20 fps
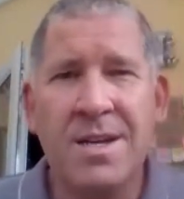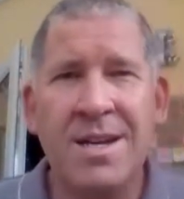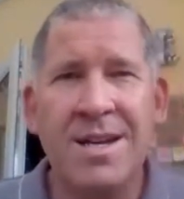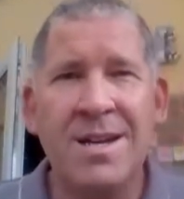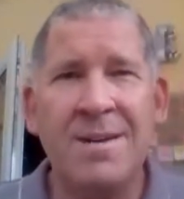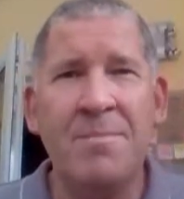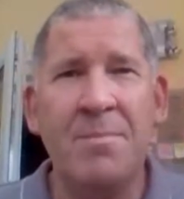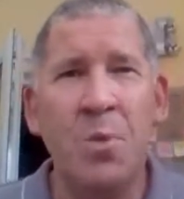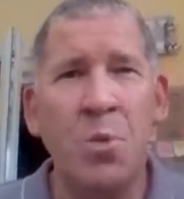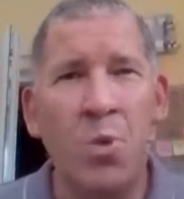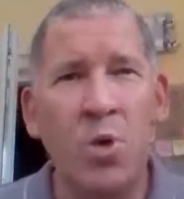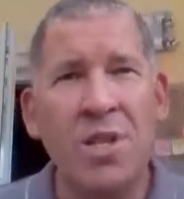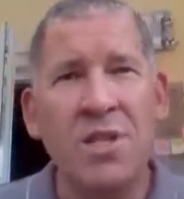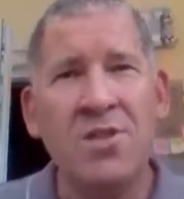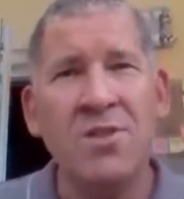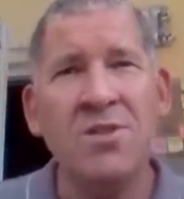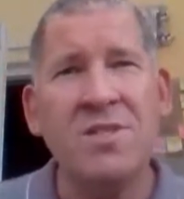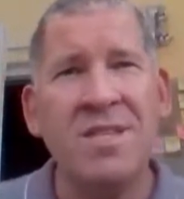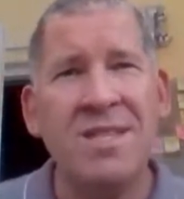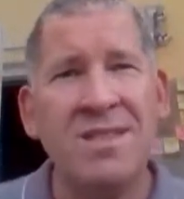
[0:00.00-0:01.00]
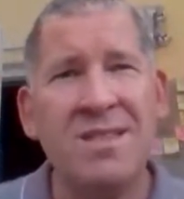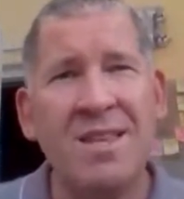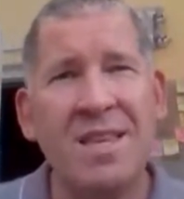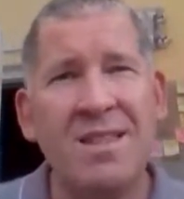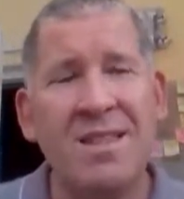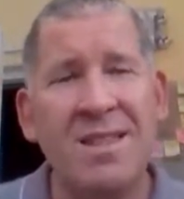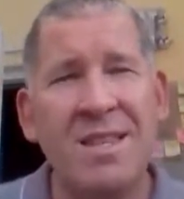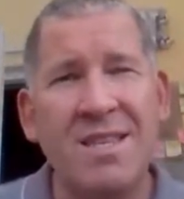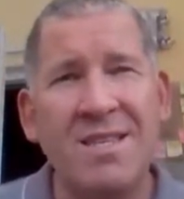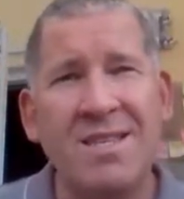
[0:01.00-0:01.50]
But what it does,
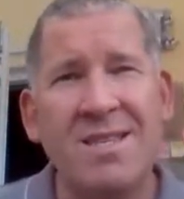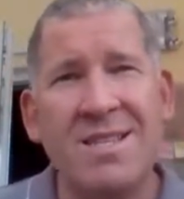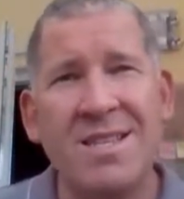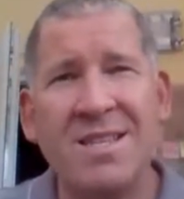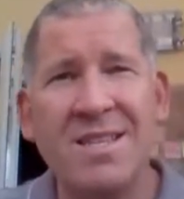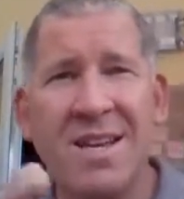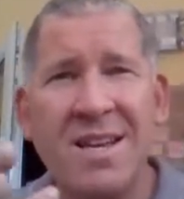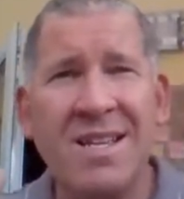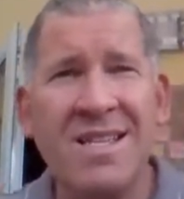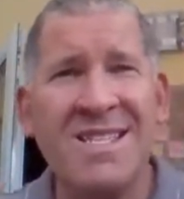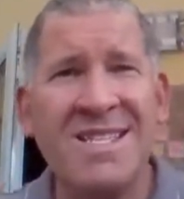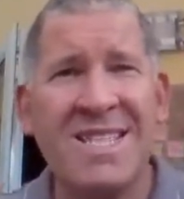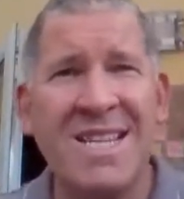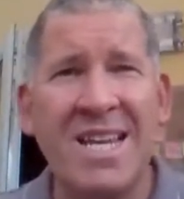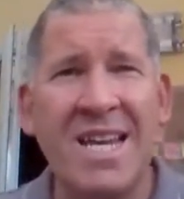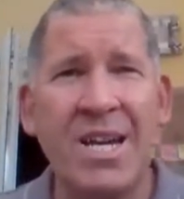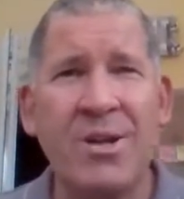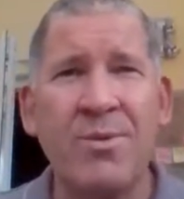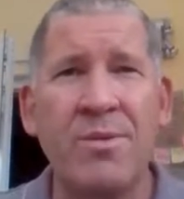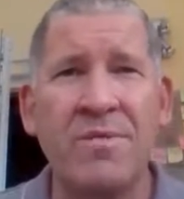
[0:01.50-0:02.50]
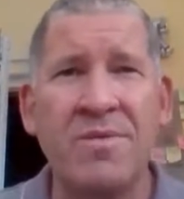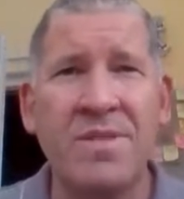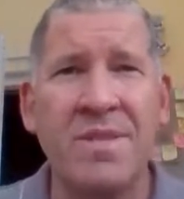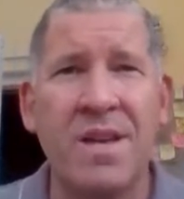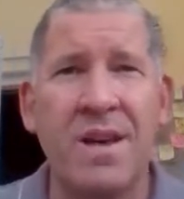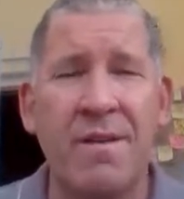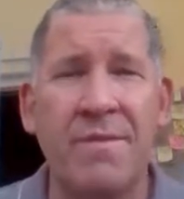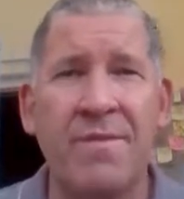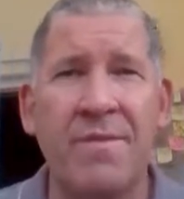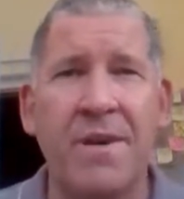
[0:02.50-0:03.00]
this idea
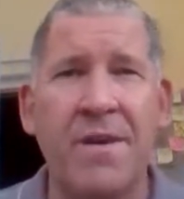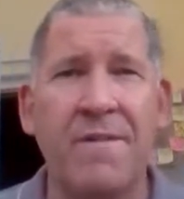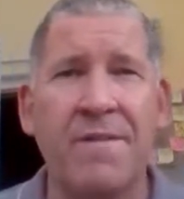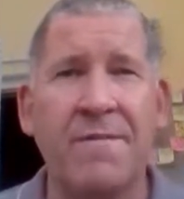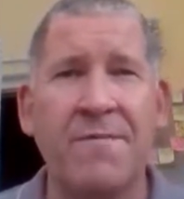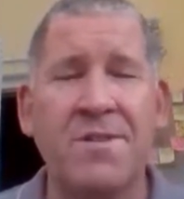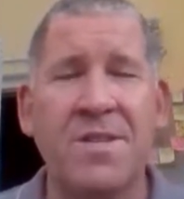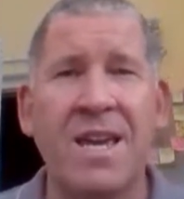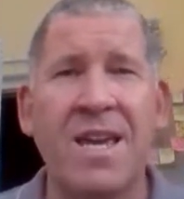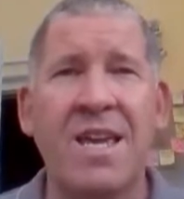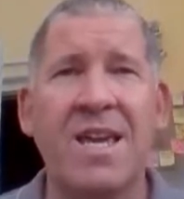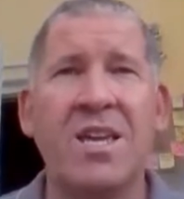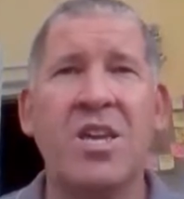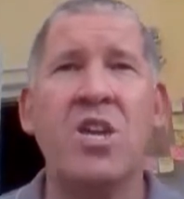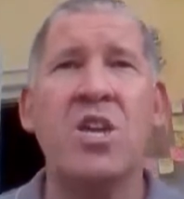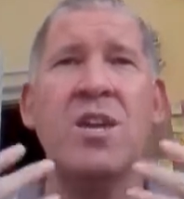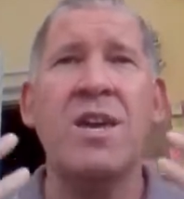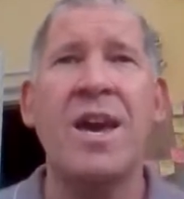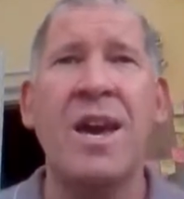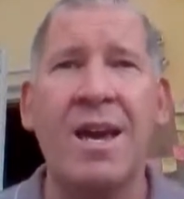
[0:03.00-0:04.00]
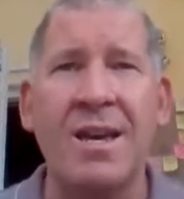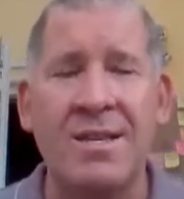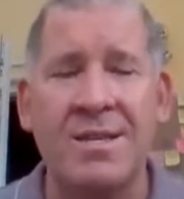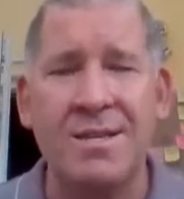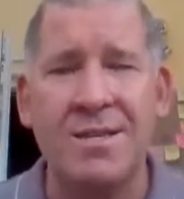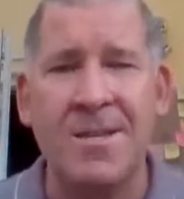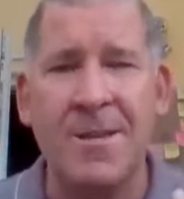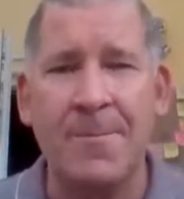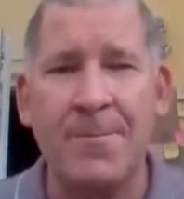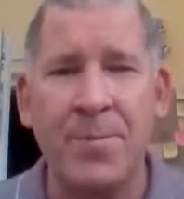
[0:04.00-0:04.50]
of saying
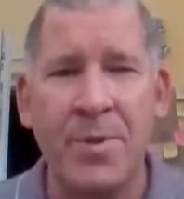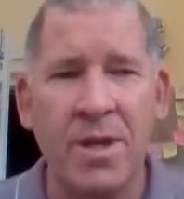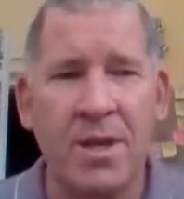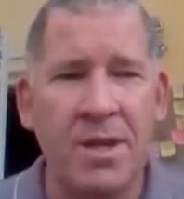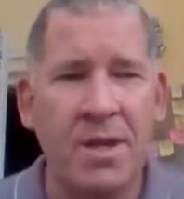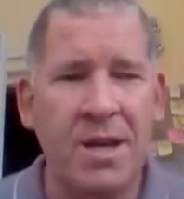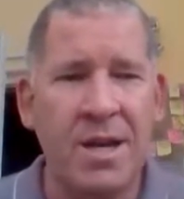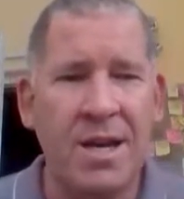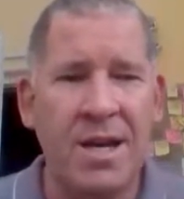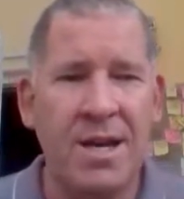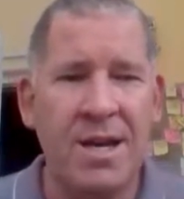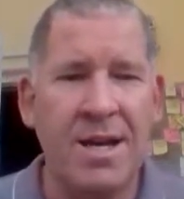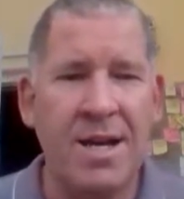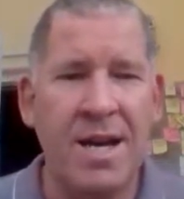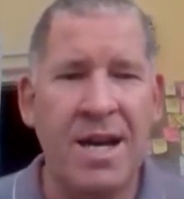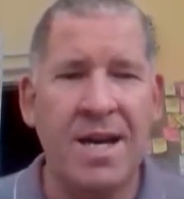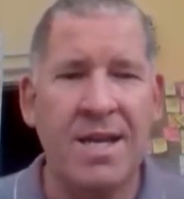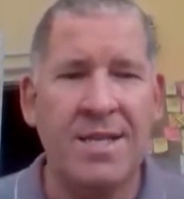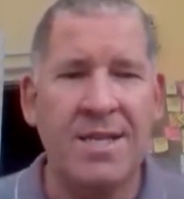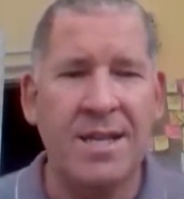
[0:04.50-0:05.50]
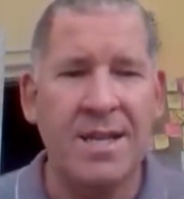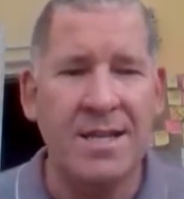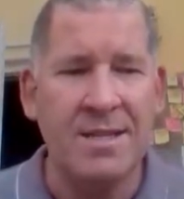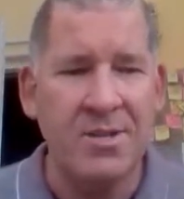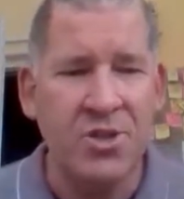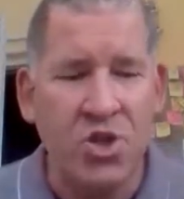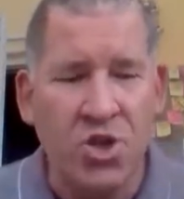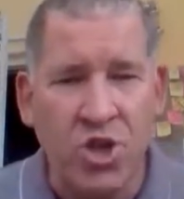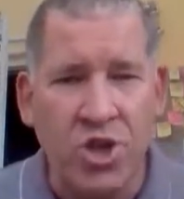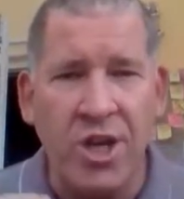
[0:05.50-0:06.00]
yes and
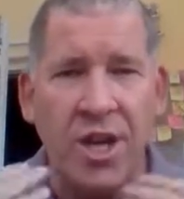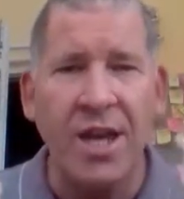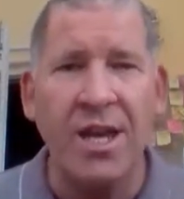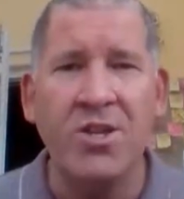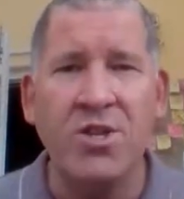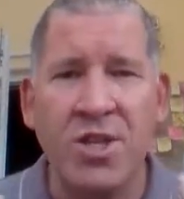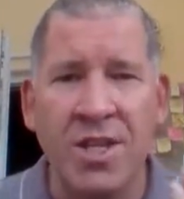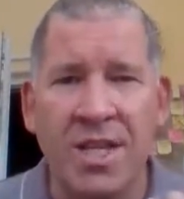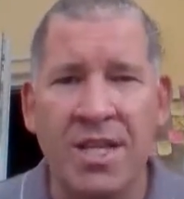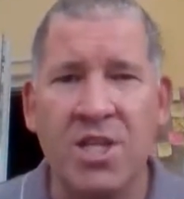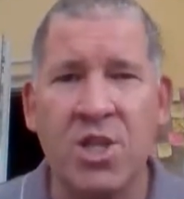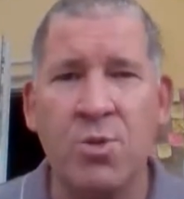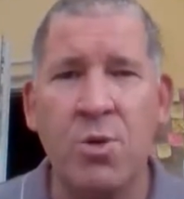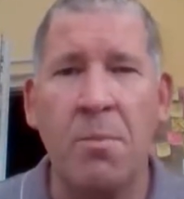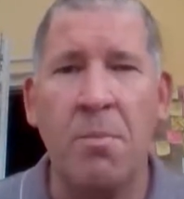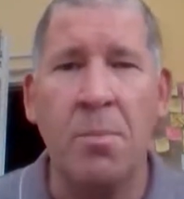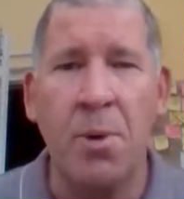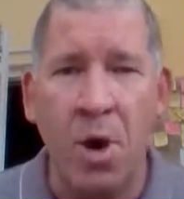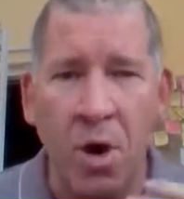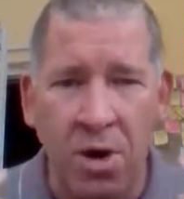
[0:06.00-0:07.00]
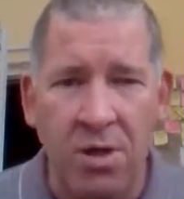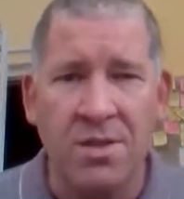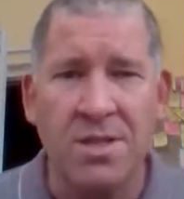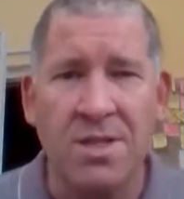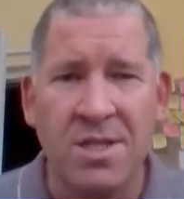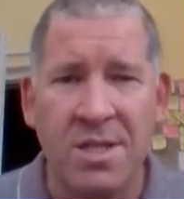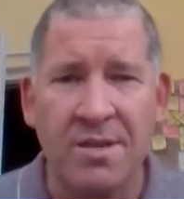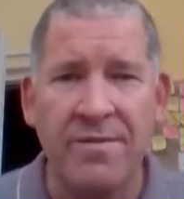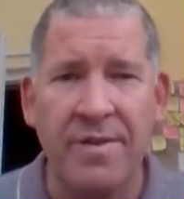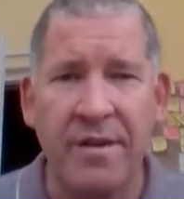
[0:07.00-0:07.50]
changing it to a
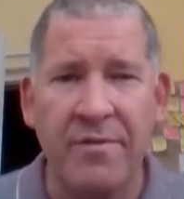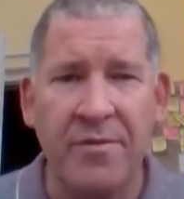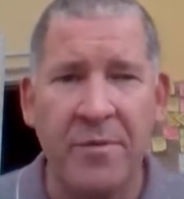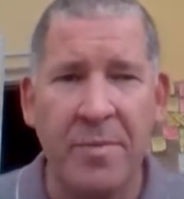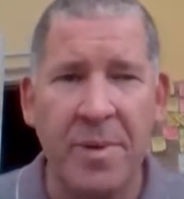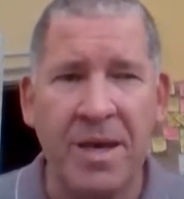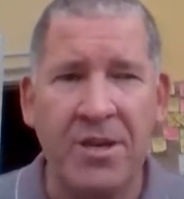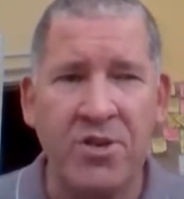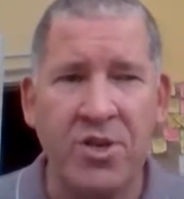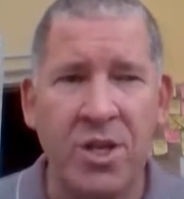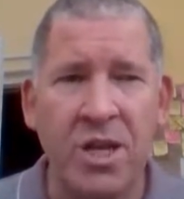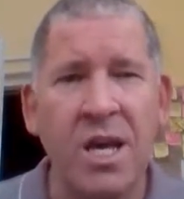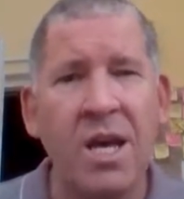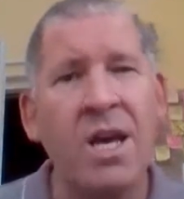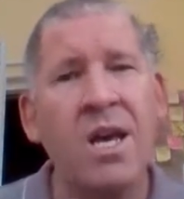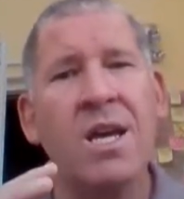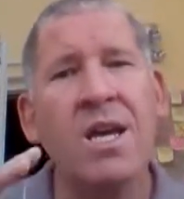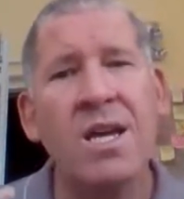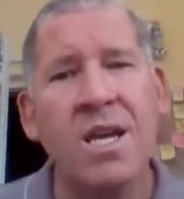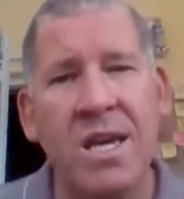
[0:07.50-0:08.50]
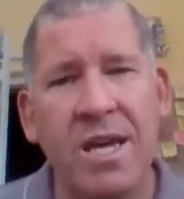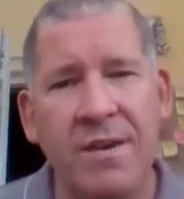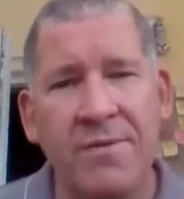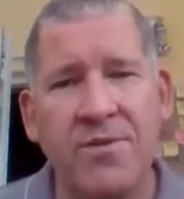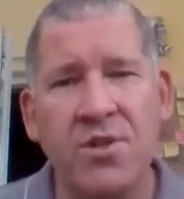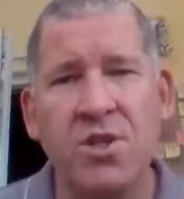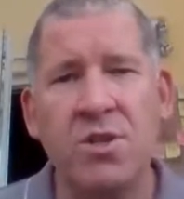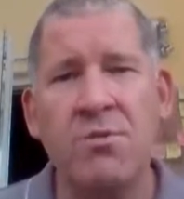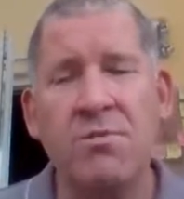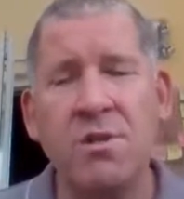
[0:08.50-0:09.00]
positive affirmation
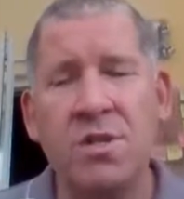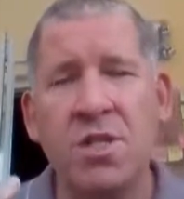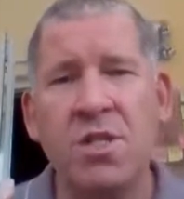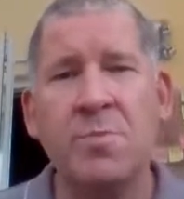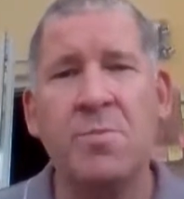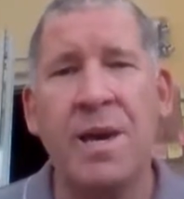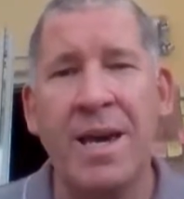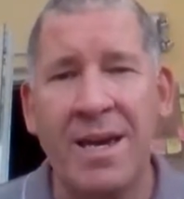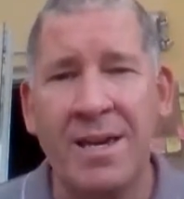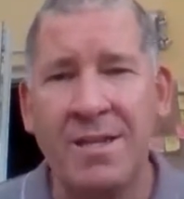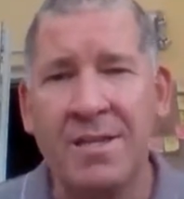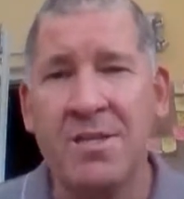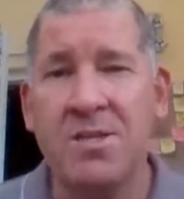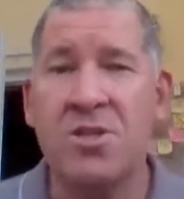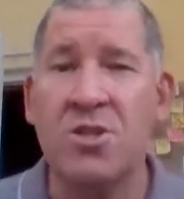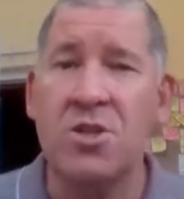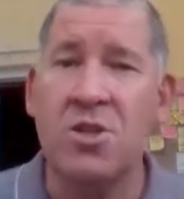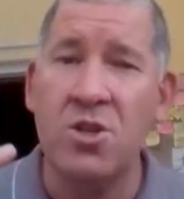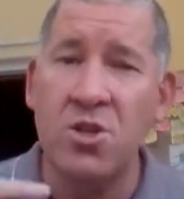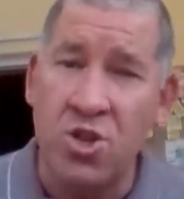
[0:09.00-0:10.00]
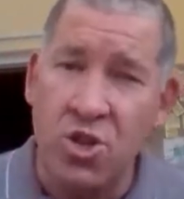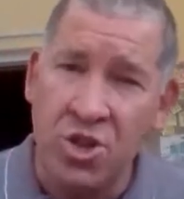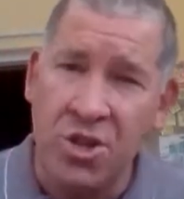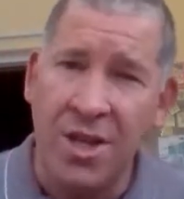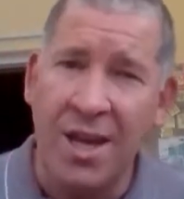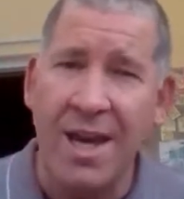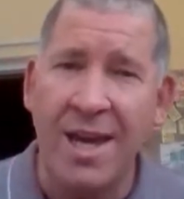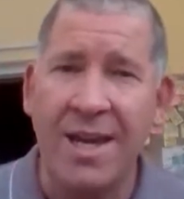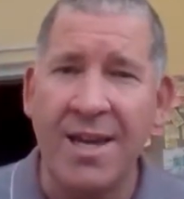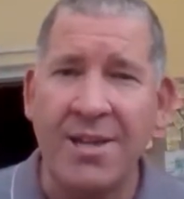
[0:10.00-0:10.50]
gives you the space to
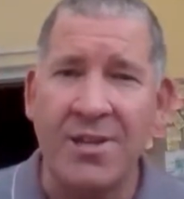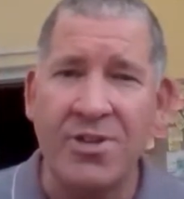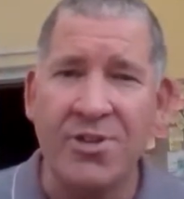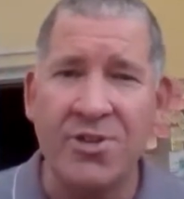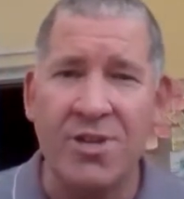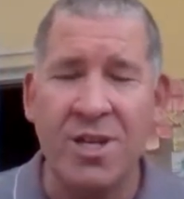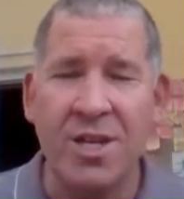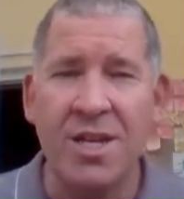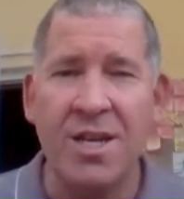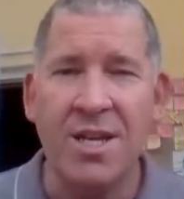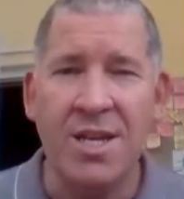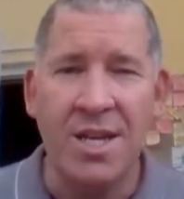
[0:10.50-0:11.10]
change,